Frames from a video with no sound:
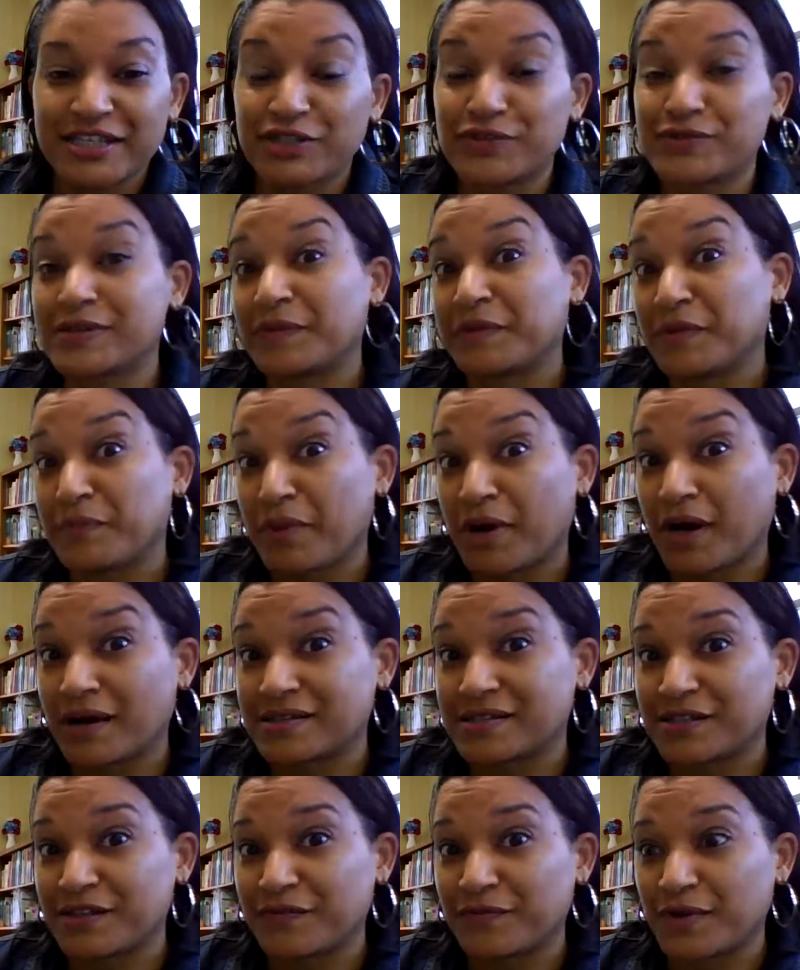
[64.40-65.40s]
and do something
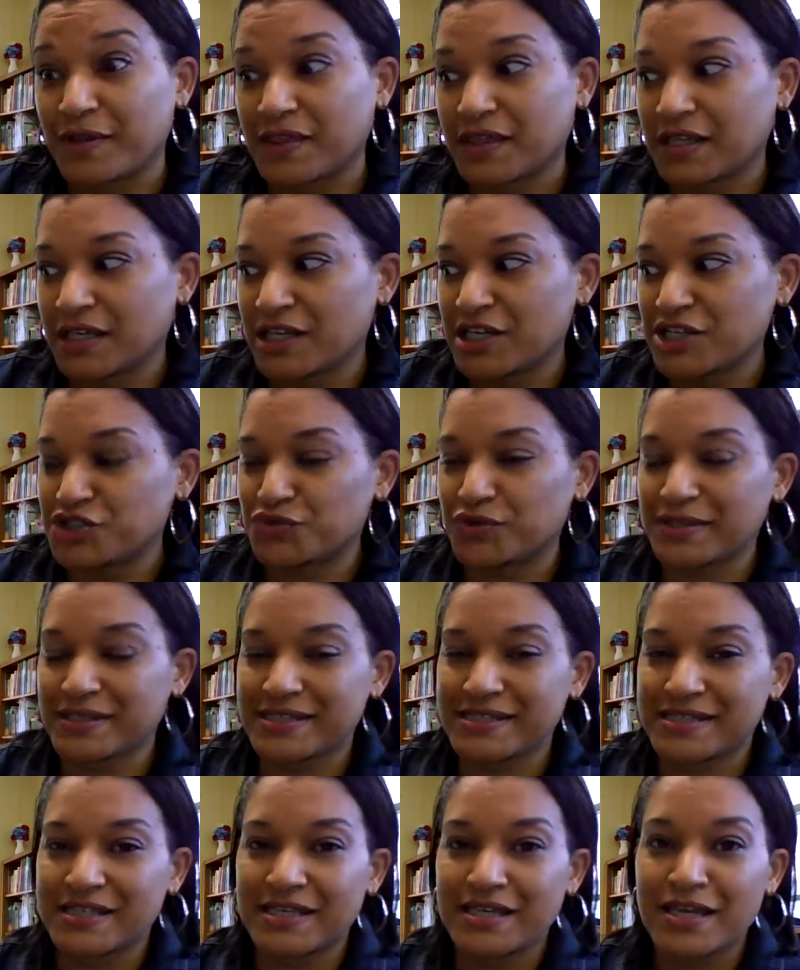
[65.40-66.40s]
positive with it. He
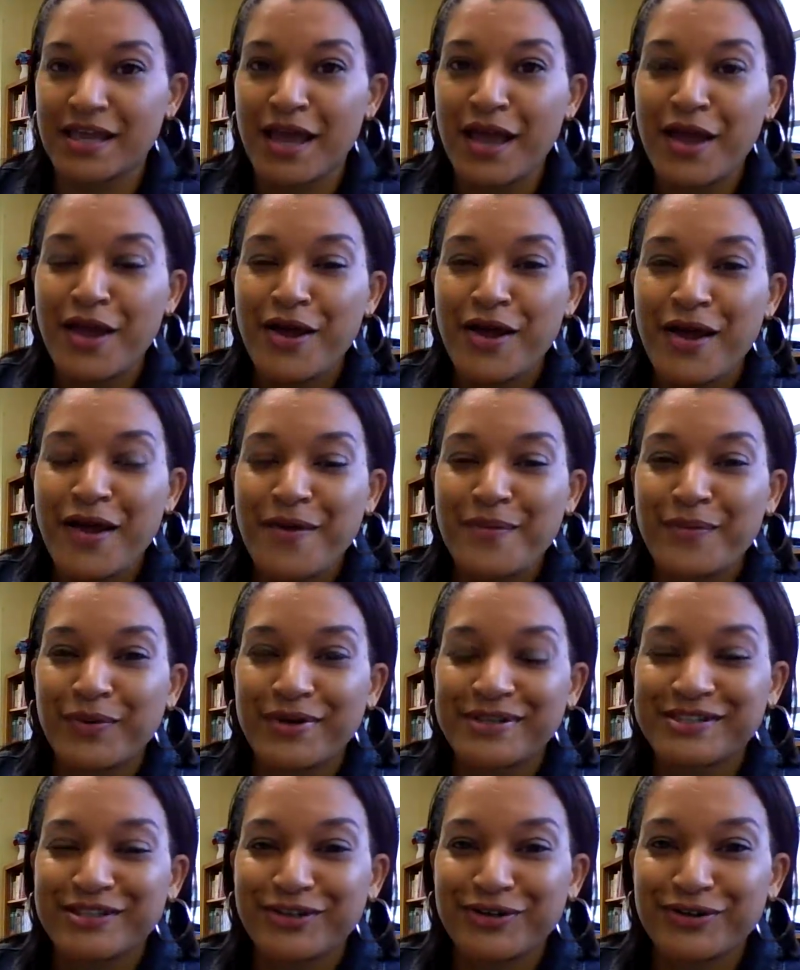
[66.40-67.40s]
joins the
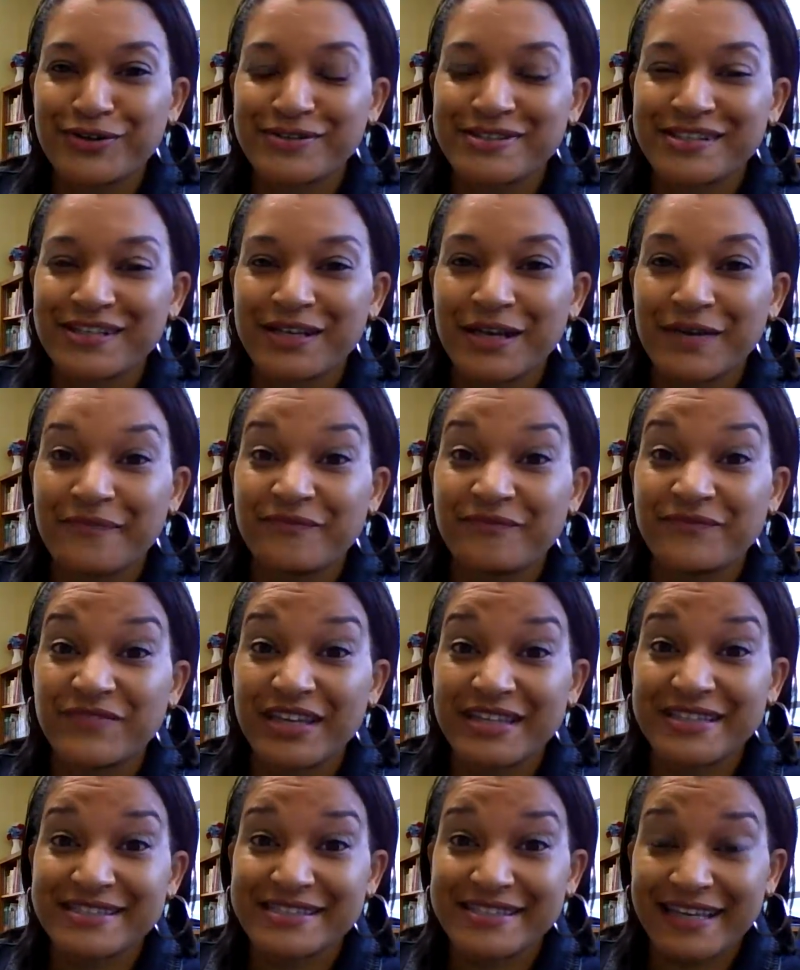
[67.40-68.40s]
Boys and Girls Club
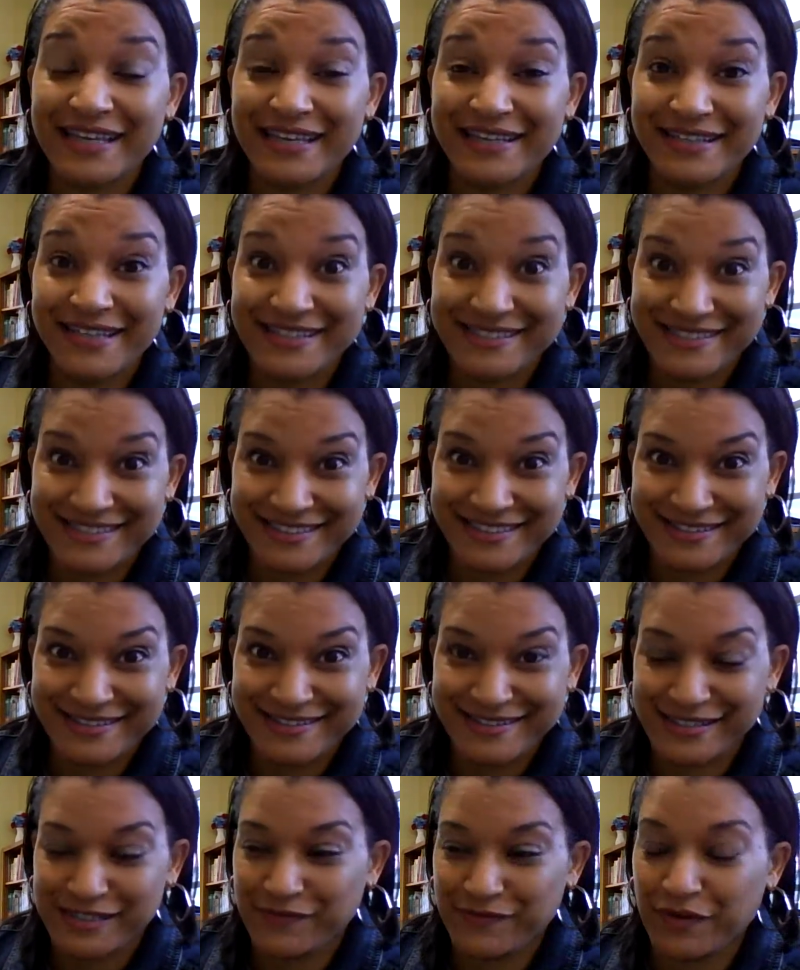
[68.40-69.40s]
fencing
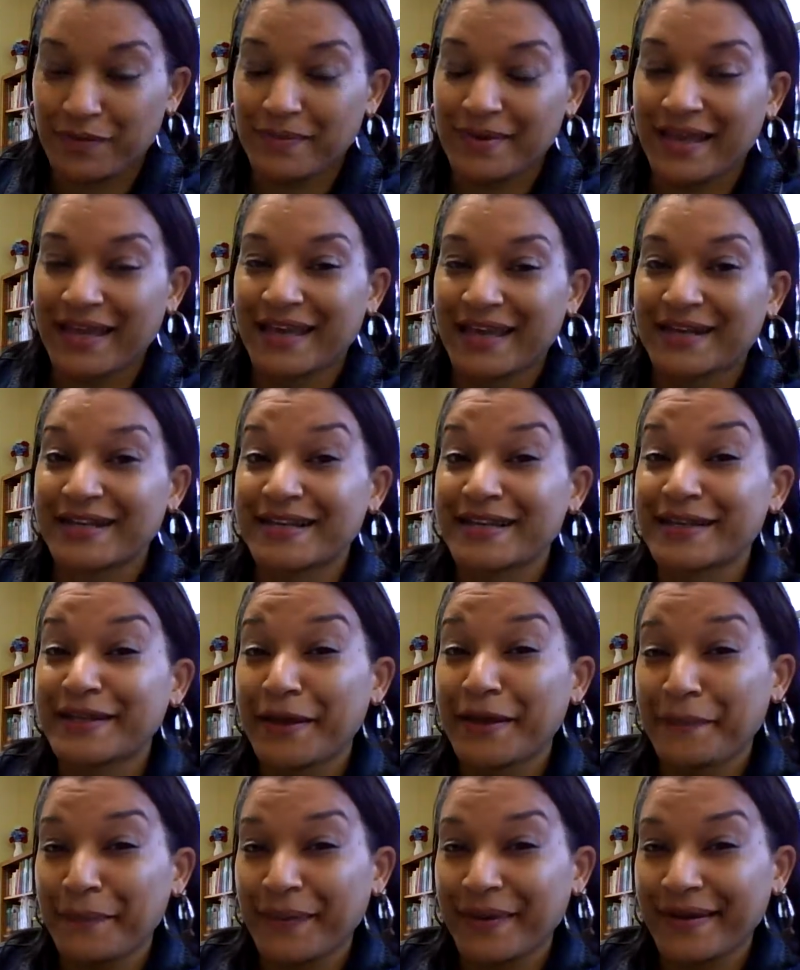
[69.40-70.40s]
lessons from an
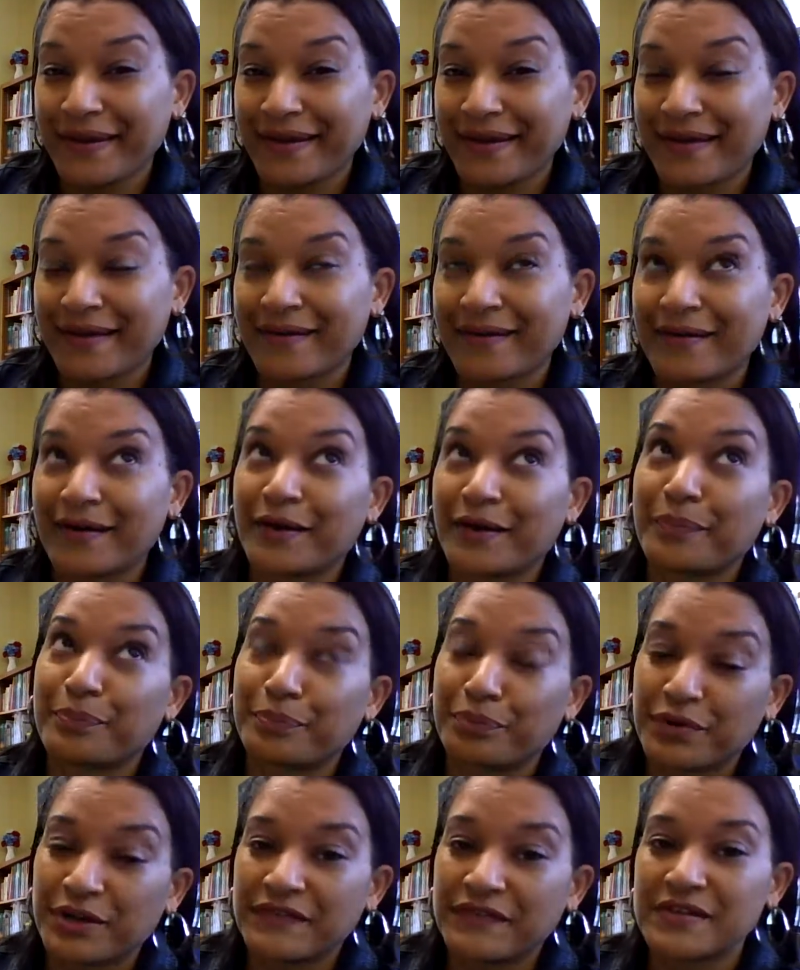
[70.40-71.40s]
Olympic, a
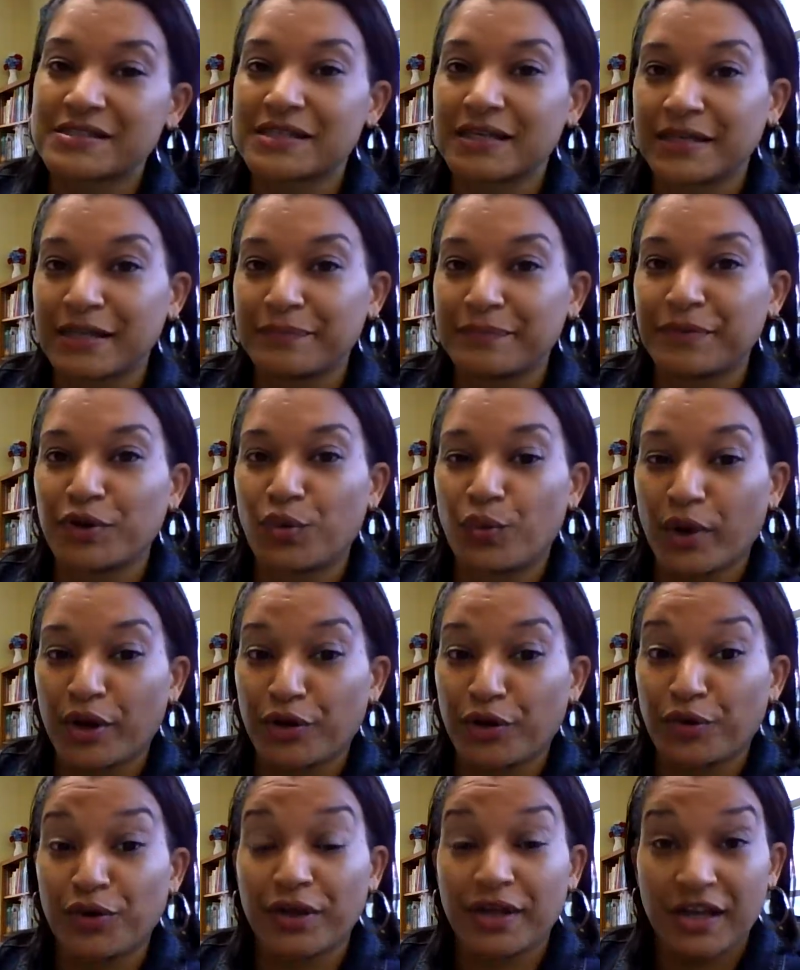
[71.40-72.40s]
previous Olympic
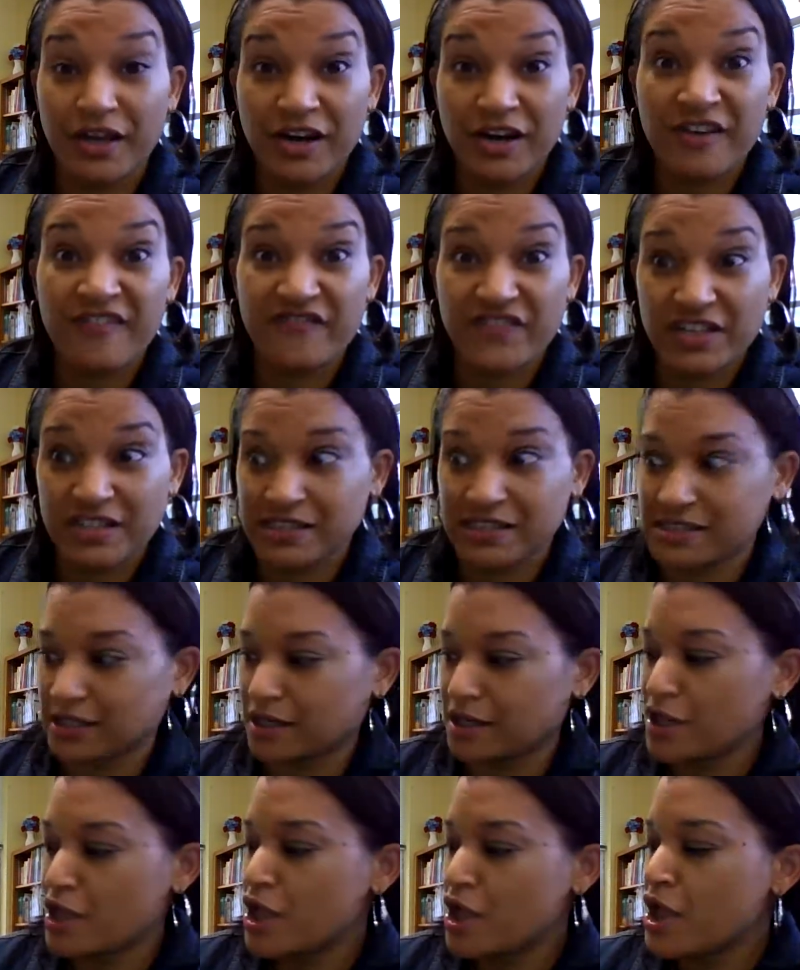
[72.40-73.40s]
winner of
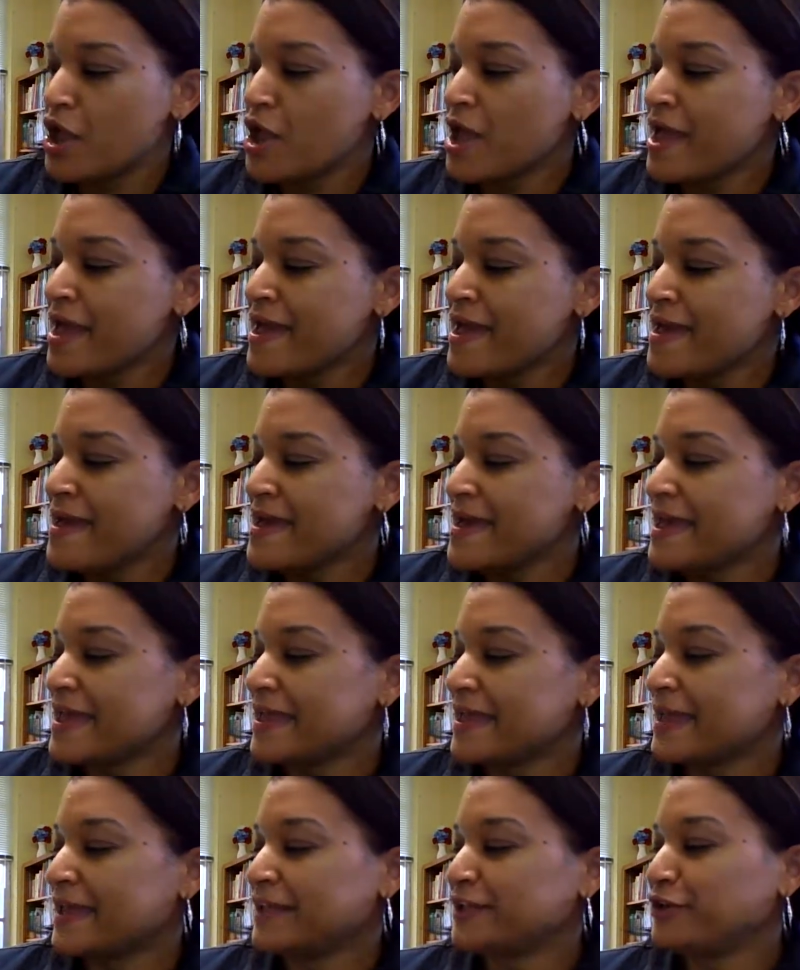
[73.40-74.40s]
fencing.
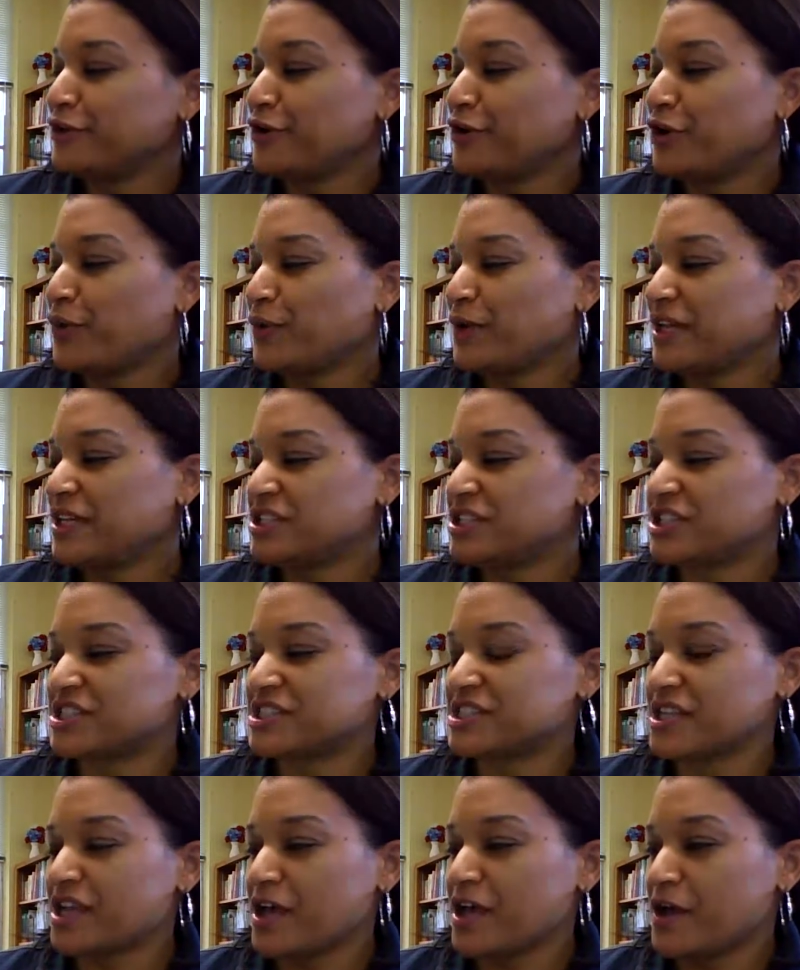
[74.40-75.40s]
And, you know, he
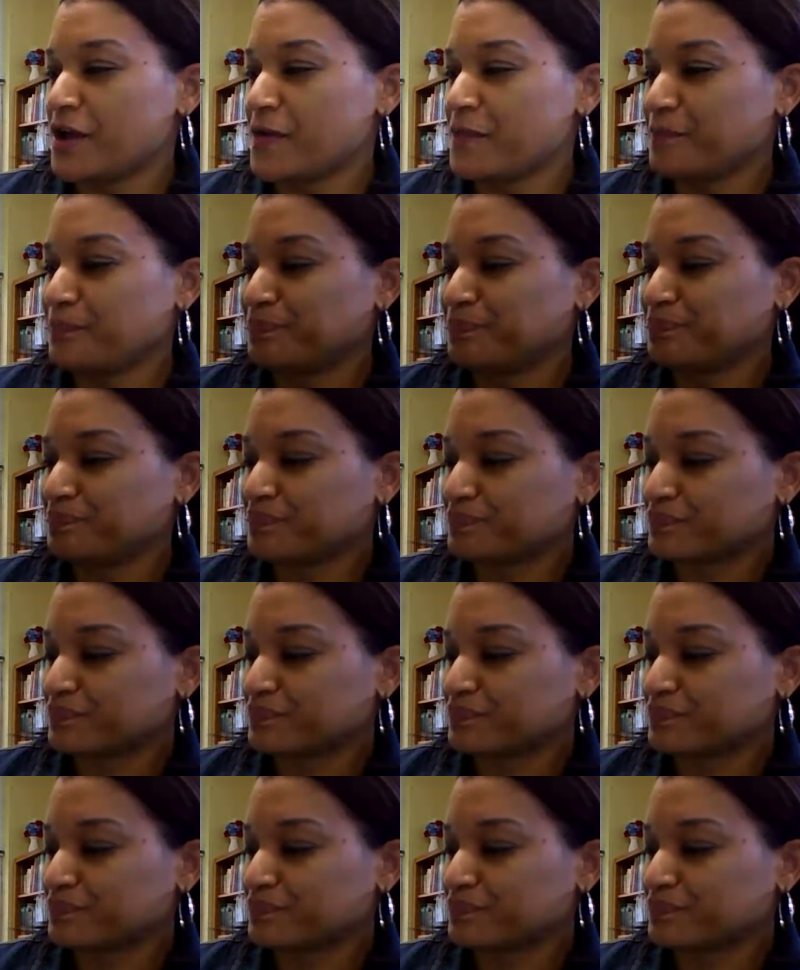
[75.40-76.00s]
just um,